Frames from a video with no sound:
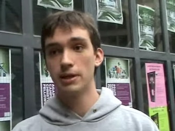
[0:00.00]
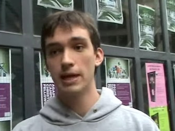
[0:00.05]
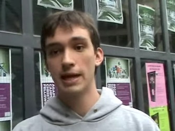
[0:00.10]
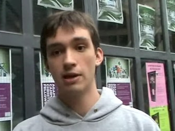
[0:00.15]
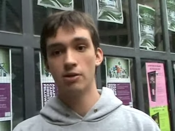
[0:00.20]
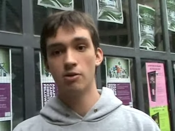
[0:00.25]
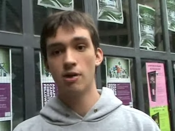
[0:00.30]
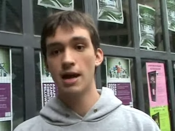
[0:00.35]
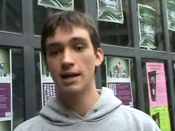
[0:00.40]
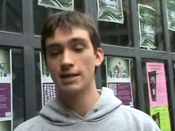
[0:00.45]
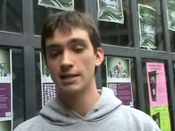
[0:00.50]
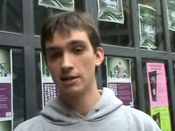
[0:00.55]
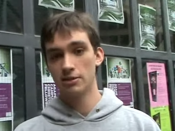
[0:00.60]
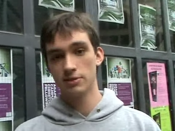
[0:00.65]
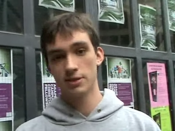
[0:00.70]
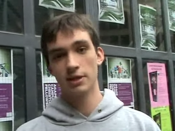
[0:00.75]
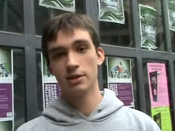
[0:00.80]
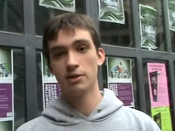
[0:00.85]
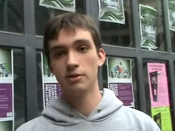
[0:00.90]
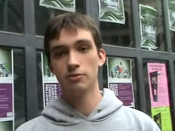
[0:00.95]
getting
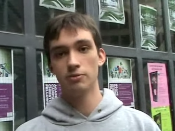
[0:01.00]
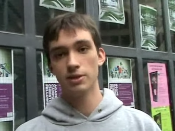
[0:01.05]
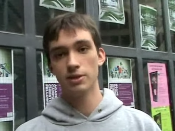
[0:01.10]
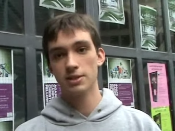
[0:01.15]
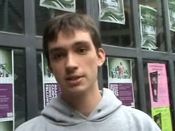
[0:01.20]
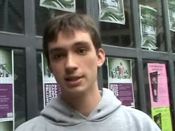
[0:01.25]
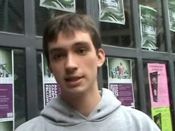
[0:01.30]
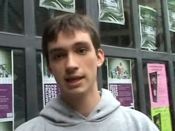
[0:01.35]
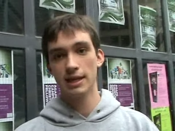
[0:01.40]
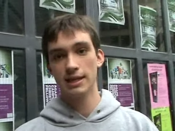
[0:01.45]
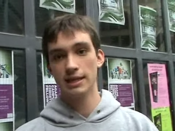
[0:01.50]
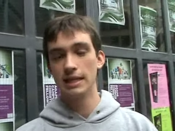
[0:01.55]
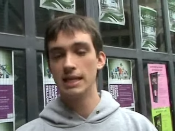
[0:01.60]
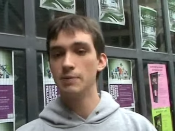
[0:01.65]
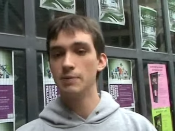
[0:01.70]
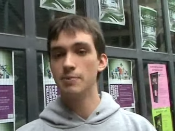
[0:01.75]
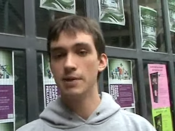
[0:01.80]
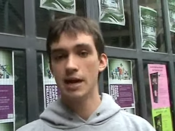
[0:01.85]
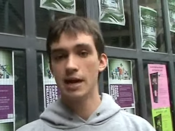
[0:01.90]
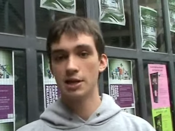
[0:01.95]
crackdowns. I know recently like the
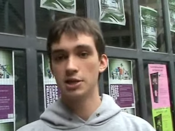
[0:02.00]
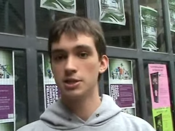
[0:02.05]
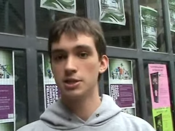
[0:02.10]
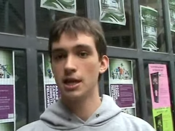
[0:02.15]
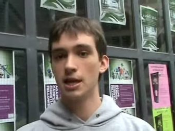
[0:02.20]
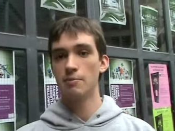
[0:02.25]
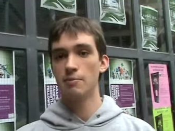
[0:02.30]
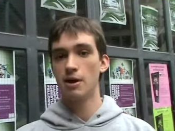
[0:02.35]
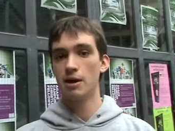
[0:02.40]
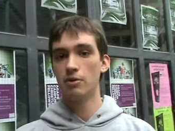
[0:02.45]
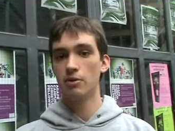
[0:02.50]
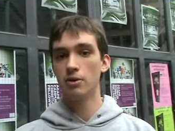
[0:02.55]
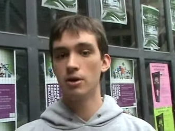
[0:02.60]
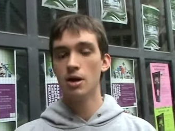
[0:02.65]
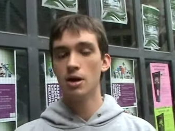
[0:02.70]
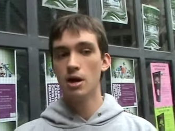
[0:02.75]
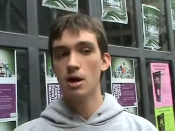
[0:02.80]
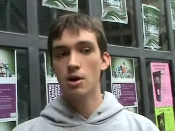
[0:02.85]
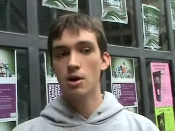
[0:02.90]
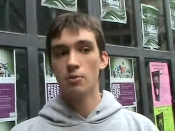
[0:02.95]
EPA just came out
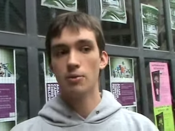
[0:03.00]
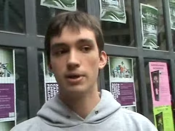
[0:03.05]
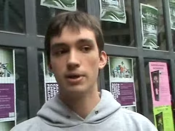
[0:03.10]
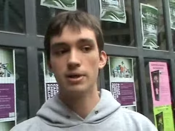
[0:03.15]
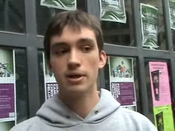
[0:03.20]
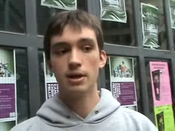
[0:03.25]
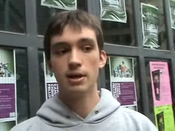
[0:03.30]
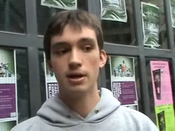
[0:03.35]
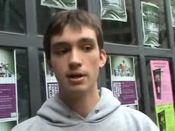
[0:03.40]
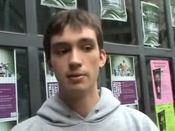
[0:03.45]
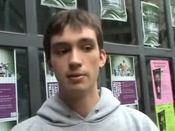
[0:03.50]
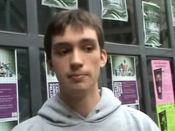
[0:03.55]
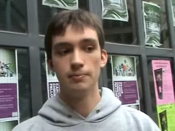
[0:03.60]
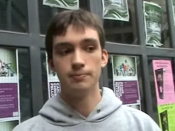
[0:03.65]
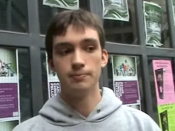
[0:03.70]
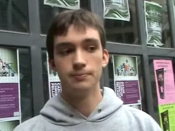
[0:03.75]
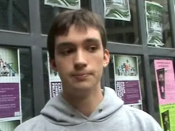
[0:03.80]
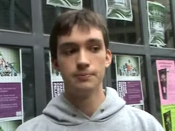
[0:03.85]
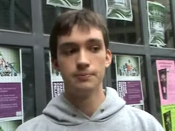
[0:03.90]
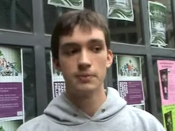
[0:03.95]
with um,
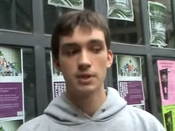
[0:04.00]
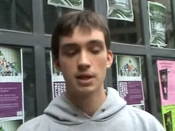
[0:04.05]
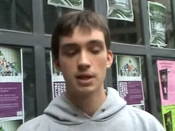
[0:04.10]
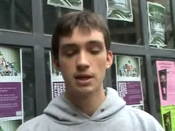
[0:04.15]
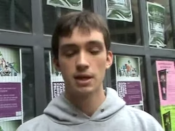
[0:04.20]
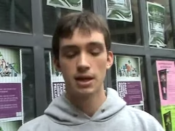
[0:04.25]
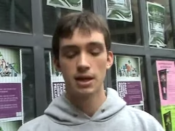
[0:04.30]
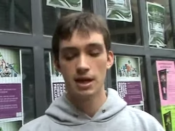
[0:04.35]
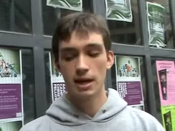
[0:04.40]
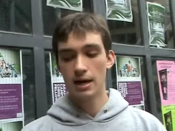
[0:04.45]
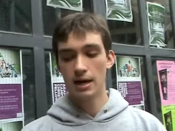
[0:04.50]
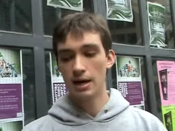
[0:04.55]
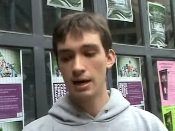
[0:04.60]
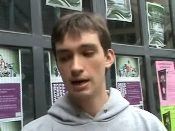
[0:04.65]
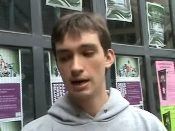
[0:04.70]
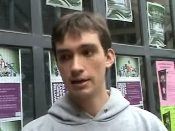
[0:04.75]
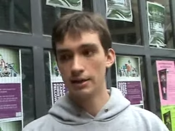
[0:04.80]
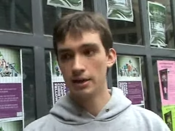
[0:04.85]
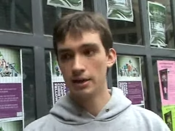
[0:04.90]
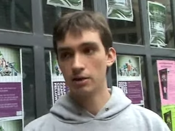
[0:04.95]

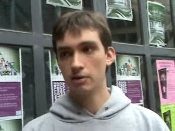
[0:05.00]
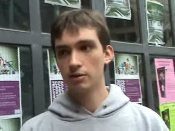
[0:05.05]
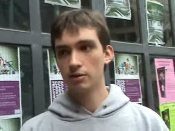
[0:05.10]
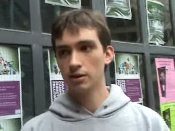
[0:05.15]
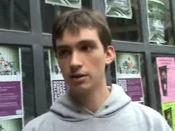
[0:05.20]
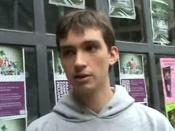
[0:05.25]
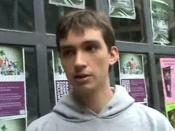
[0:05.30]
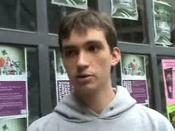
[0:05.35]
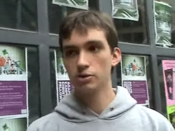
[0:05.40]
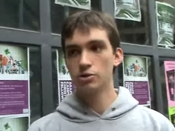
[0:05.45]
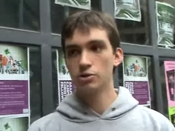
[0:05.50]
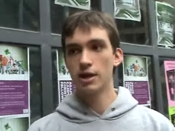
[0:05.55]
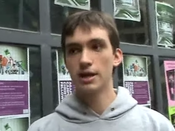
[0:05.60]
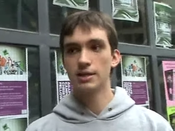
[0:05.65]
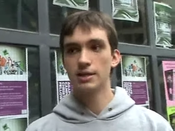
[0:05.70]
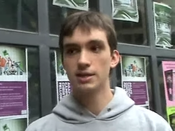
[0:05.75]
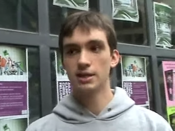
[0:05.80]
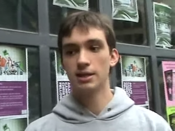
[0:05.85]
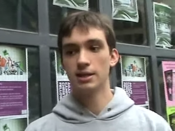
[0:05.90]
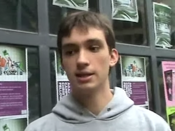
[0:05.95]
uh, they're
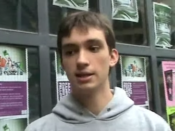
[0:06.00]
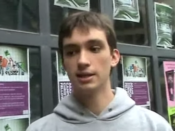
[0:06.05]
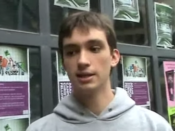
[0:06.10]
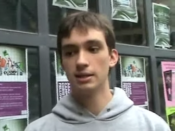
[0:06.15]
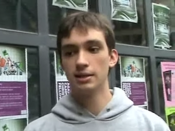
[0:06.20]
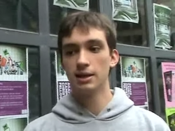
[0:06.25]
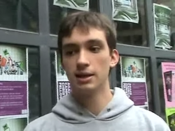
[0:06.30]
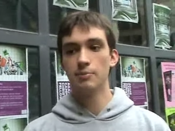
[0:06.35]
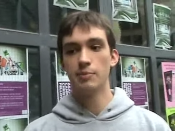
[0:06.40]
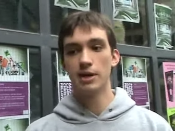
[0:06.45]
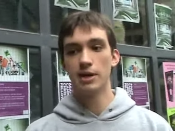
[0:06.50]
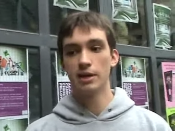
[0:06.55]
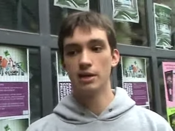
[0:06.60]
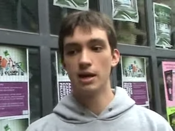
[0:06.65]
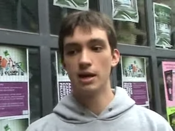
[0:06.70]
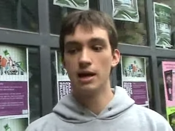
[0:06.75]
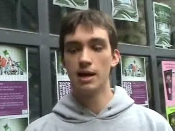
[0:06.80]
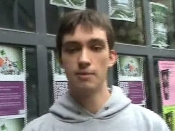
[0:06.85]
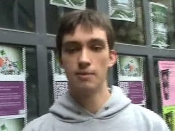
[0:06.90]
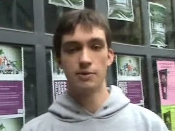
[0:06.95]
trying to limit
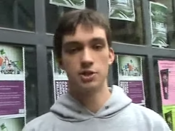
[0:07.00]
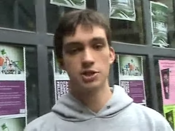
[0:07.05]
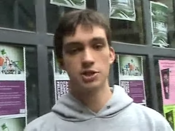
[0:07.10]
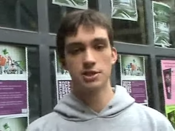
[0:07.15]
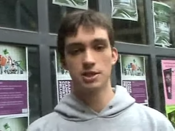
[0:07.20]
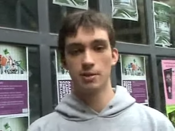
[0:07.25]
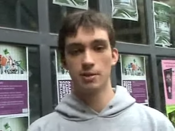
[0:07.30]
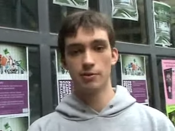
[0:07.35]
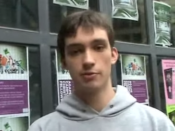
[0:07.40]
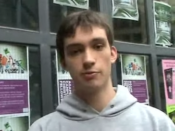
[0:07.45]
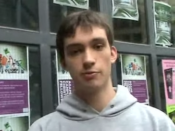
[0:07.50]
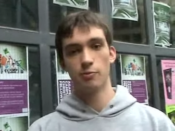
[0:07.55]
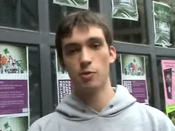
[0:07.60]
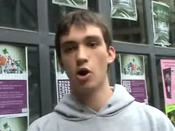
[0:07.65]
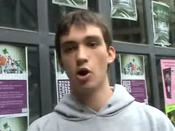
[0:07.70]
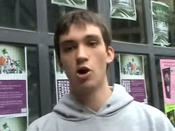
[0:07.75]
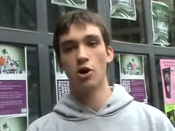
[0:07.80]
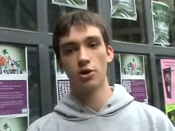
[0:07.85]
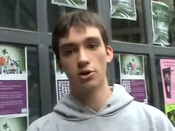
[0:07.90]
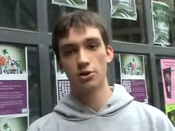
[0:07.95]
uh, emissions coming from
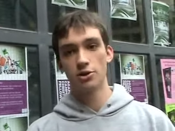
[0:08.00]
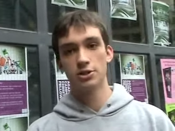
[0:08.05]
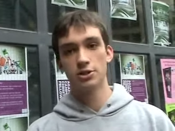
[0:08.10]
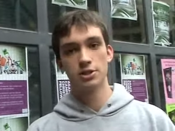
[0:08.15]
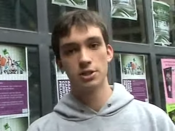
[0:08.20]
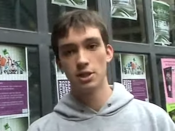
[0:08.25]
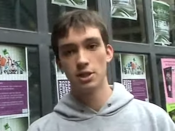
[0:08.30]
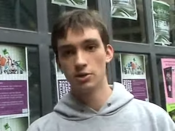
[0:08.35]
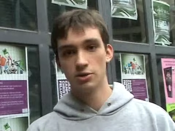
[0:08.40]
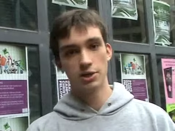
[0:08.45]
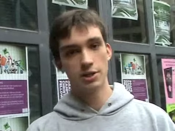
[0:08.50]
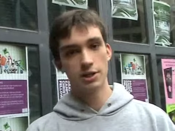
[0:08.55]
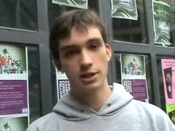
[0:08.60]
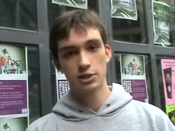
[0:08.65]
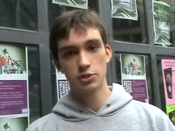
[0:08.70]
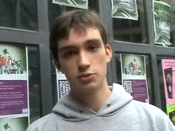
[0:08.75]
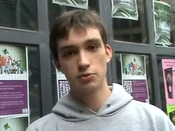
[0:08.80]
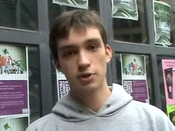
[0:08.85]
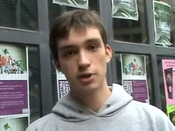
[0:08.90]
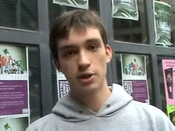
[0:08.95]
cars, which I think
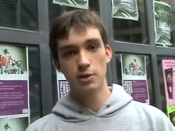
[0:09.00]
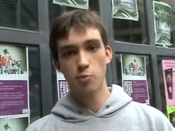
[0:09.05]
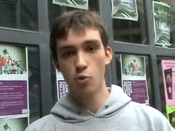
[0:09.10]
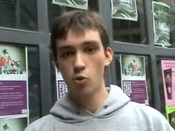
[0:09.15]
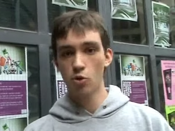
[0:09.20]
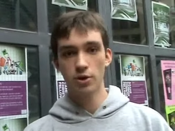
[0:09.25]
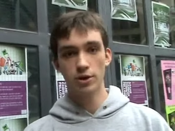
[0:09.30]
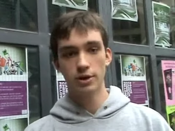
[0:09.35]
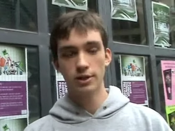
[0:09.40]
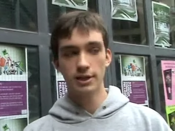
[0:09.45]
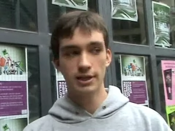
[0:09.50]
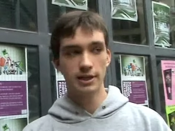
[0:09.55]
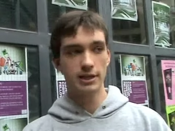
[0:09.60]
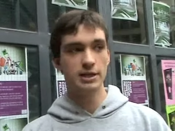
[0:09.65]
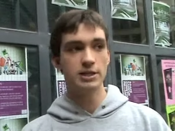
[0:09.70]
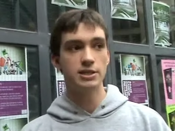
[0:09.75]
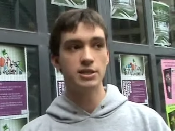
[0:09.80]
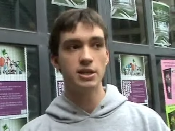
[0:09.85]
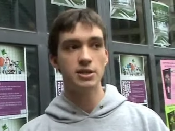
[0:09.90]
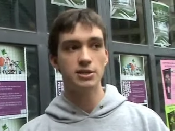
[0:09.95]
is really important.
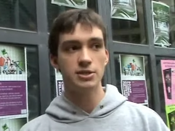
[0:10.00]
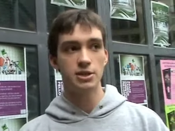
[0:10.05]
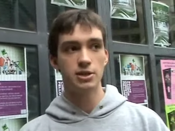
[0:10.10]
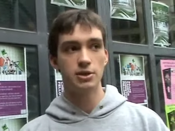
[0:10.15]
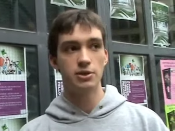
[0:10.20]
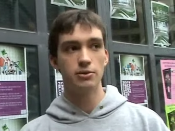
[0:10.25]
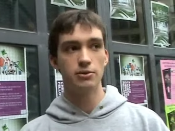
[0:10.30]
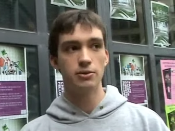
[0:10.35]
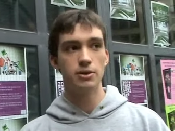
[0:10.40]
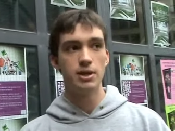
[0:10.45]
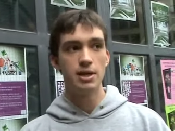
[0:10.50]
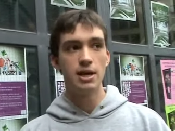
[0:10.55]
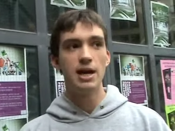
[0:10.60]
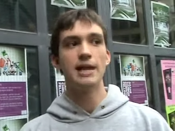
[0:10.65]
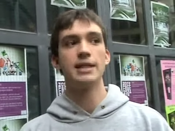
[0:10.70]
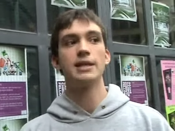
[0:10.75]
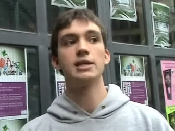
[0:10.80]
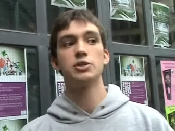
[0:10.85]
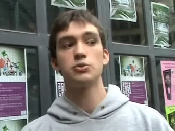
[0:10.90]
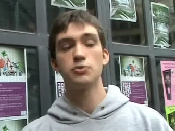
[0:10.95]
And he's also,
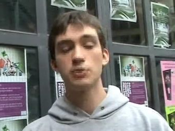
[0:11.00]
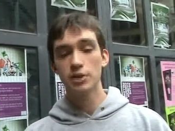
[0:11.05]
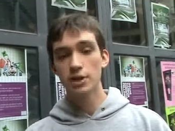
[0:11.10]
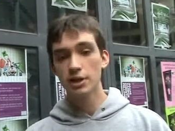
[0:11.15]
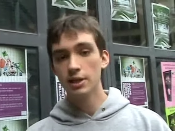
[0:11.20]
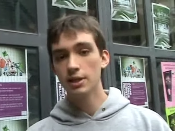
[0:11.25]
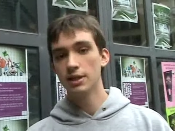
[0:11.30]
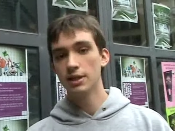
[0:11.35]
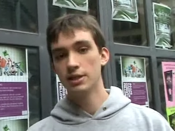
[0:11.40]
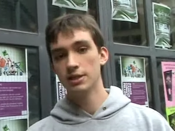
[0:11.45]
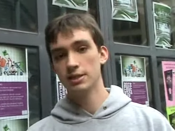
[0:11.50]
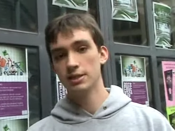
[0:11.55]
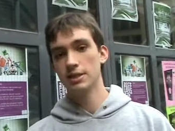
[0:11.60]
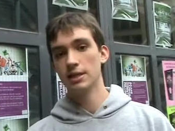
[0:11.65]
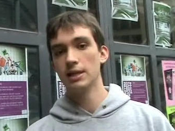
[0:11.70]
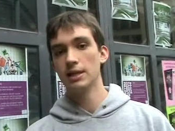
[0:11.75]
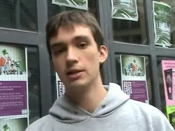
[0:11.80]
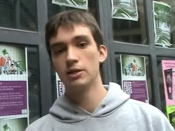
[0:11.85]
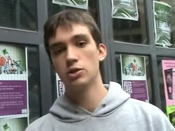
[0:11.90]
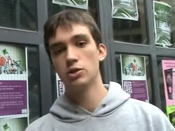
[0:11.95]
I think it's really good that he's
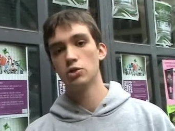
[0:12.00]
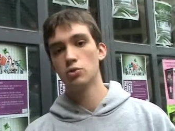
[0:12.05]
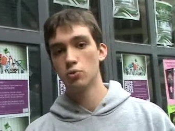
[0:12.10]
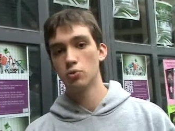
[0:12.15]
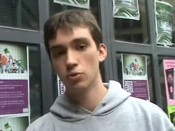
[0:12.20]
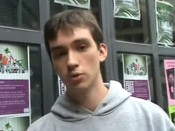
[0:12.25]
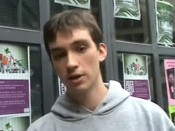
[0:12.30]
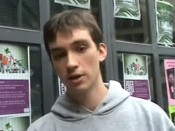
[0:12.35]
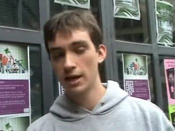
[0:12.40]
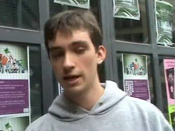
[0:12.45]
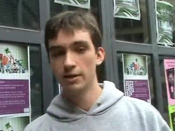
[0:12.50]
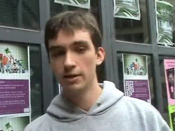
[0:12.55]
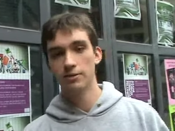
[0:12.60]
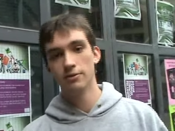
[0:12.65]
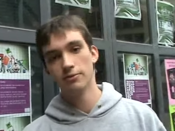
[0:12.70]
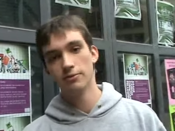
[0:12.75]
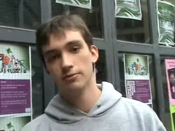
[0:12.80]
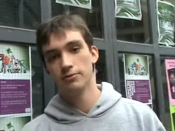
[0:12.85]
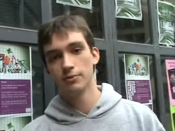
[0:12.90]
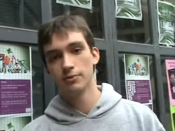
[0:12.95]
in kind of